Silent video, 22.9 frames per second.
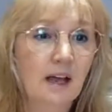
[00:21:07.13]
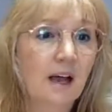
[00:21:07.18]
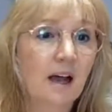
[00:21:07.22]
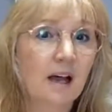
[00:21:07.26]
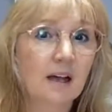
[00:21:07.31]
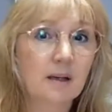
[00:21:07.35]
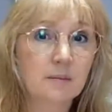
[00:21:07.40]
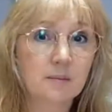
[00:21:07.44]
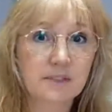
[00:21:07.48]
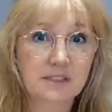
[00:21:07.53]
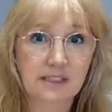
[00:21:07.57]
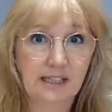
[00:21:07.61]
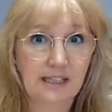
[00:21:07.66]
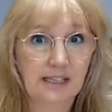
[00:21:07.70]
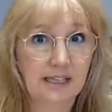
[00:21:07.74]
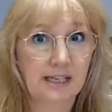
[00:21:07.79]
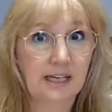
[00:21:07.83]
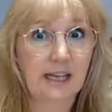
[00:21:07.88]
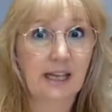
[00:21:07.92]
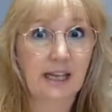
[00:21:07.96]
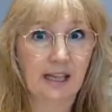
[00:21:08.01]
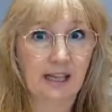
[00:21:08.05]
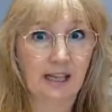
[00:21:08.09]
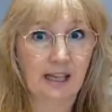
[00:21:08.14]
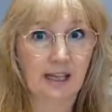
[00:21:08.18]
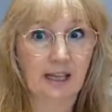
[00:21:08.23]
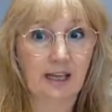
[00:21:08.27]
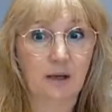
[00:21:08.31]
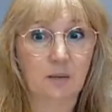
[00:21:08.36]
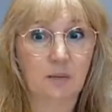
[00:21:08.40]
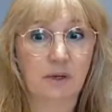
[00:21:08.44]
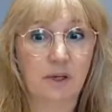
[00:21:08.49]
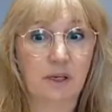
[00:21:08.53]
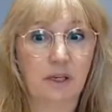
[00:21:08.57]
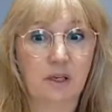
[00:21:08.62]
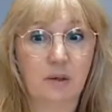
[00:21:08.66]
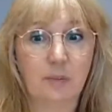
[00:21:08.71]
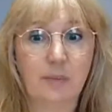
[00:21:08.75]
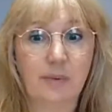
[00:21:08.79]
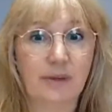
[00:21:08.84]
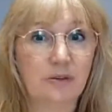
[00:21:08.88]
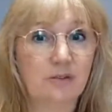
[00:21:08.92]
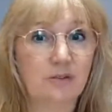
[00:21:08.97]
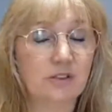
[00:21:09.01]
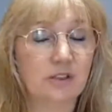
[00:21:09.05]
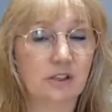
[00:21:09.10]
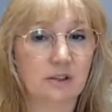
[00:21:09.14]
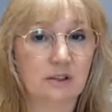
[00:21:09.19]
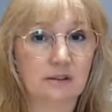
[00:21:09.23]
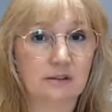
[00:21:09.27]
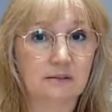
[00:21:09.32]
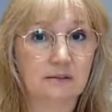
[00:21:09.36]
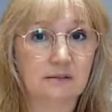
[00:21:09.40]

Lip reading: I'm sitting here at my computer